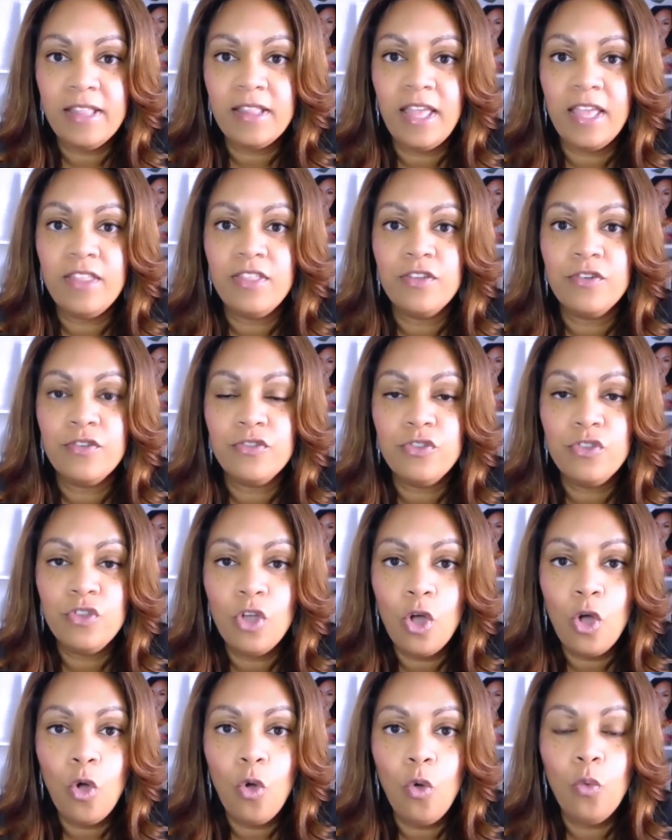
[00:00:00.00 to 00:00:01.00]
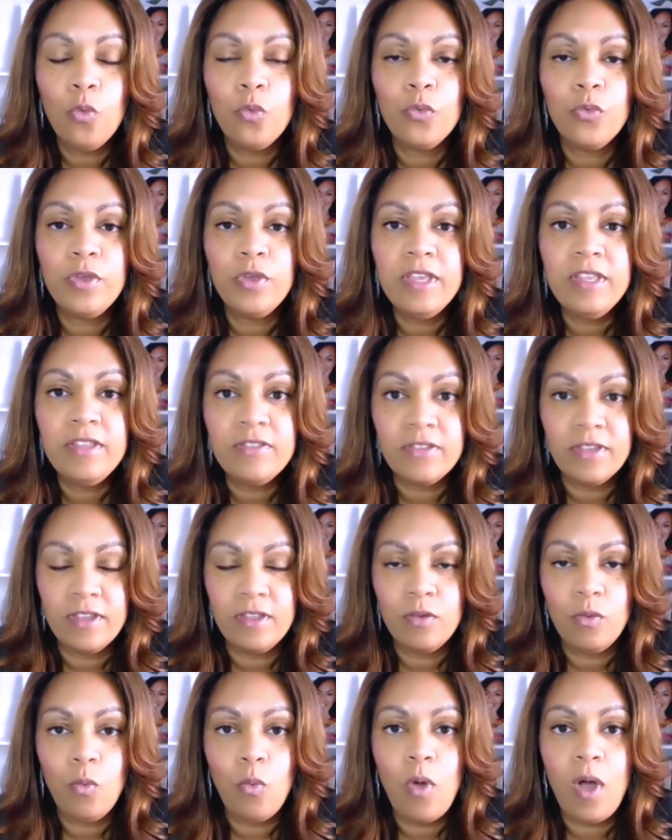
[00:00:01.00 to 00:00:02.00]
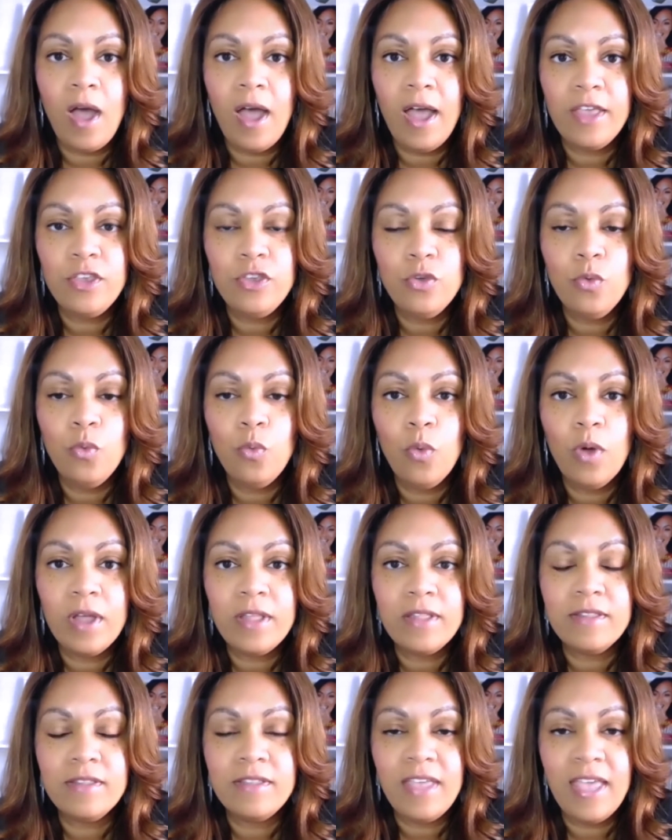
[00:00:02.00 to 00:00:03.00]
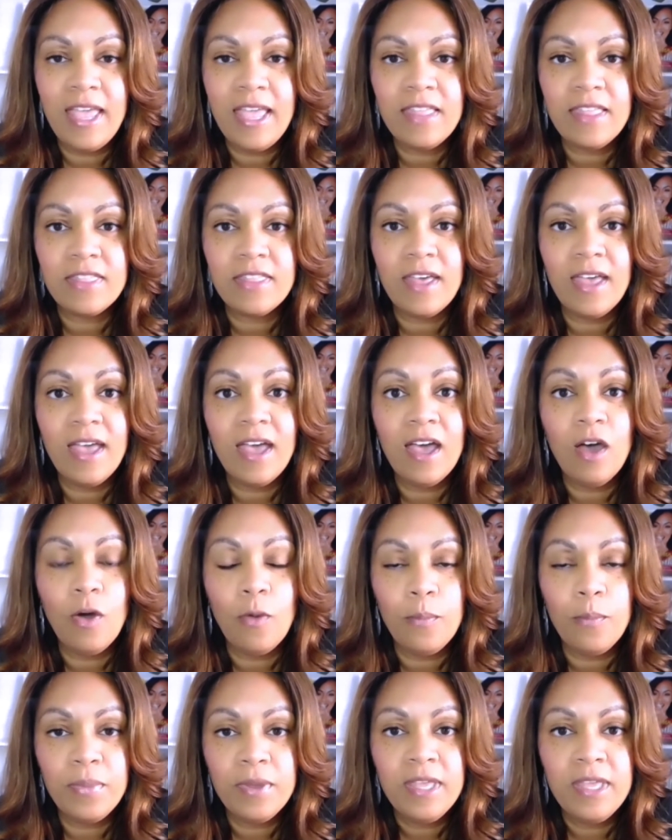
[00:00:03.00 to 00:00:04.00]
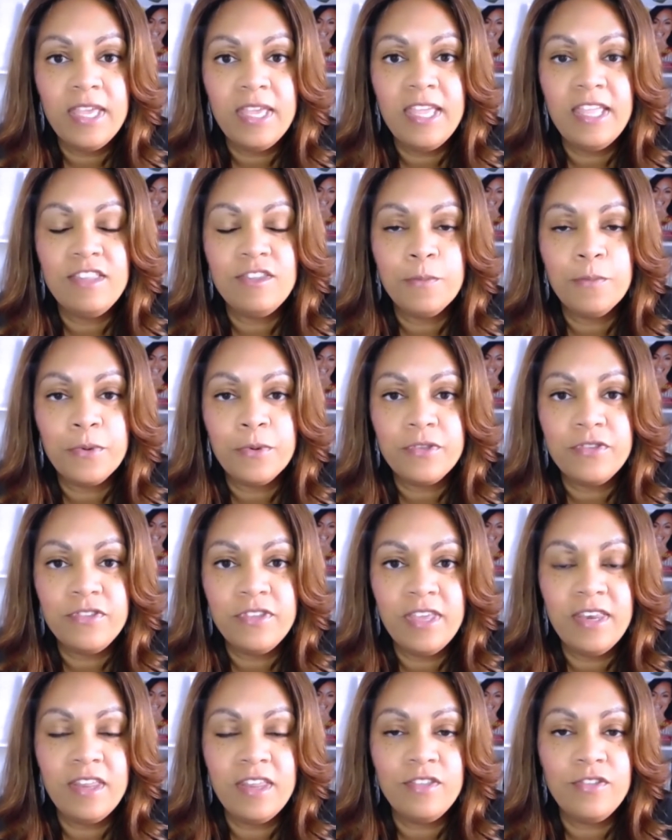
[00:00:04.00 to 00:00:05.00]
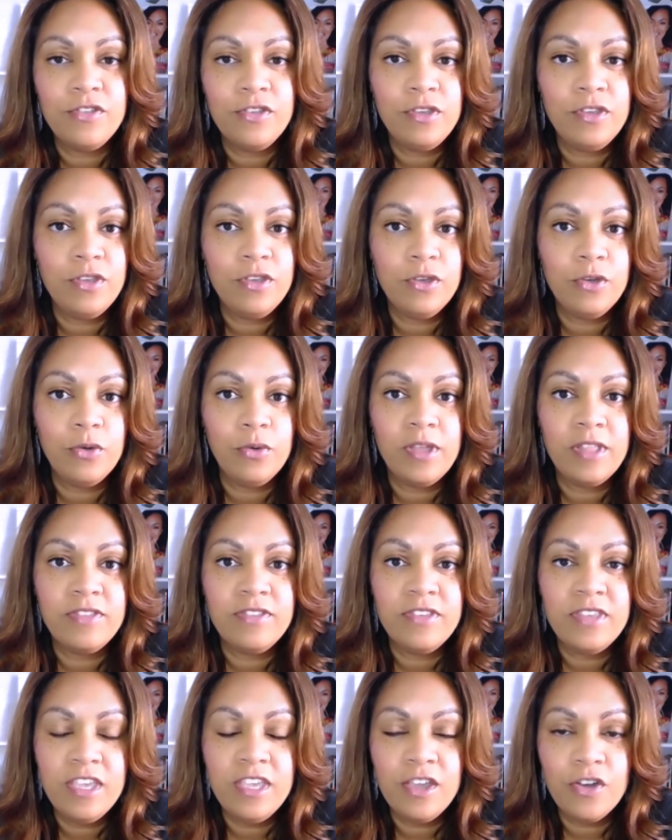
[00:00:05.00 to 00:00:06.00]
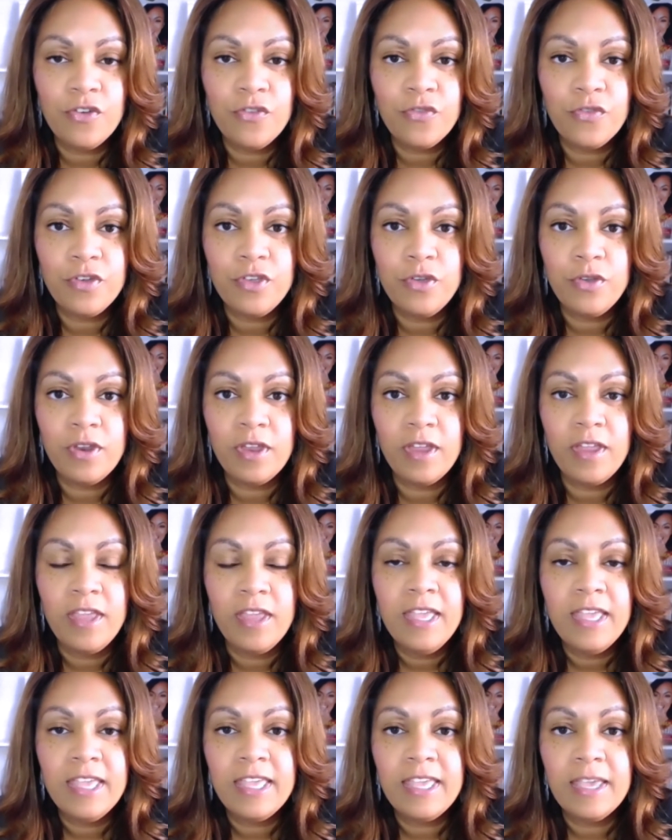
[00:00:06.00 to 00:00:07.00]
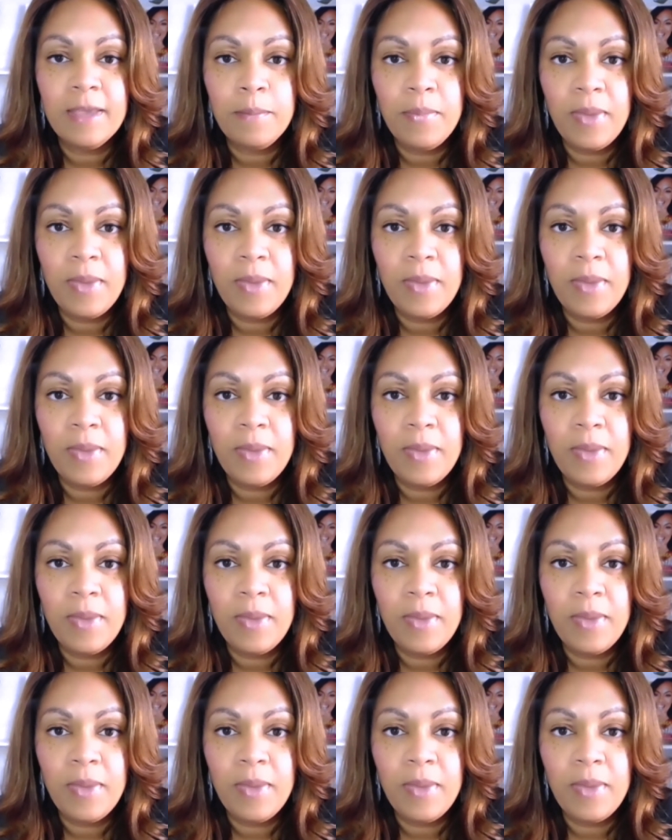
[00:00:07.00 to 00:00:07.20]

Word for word: like there's no reason why you wouldn't take the help. It's presented to you. It's here for you to get